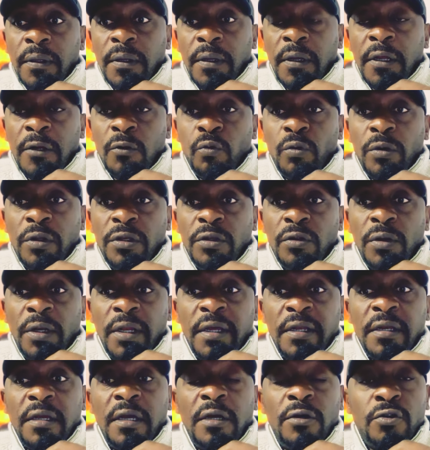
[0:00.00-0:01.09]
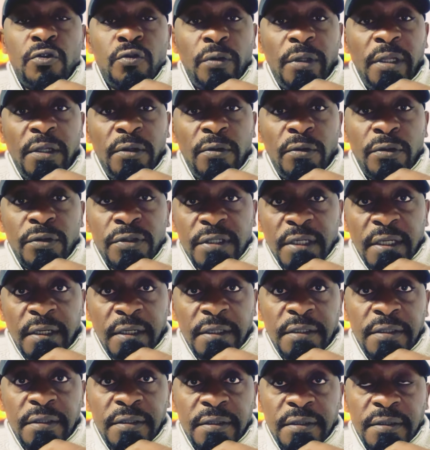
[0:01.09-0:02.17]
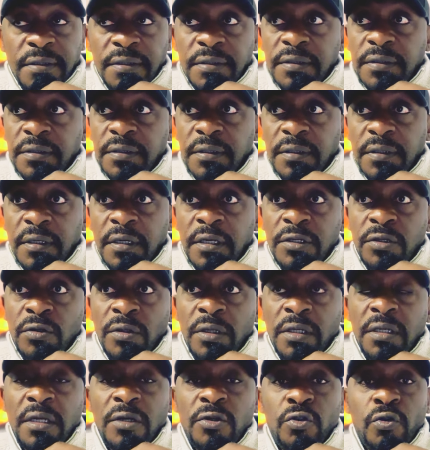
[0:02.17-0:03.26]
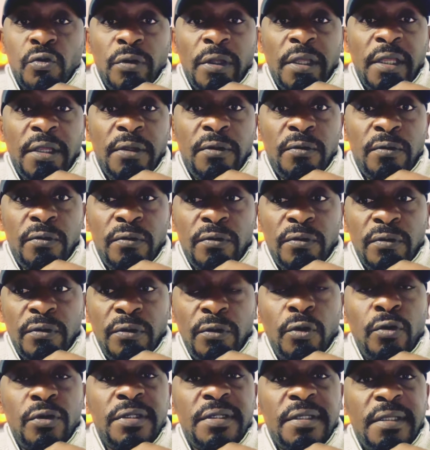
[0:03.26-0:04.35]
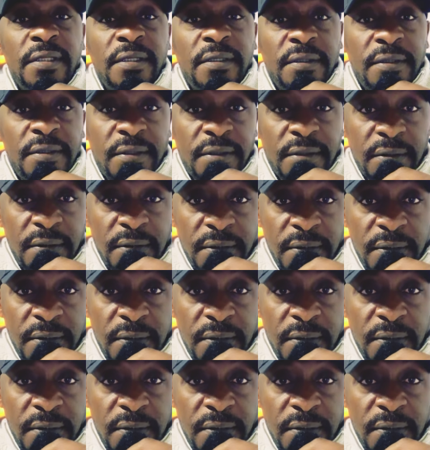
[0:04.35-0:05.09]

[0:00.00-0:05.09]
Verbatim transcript: And when you learn how to heal those energies, and you learn how to heal those things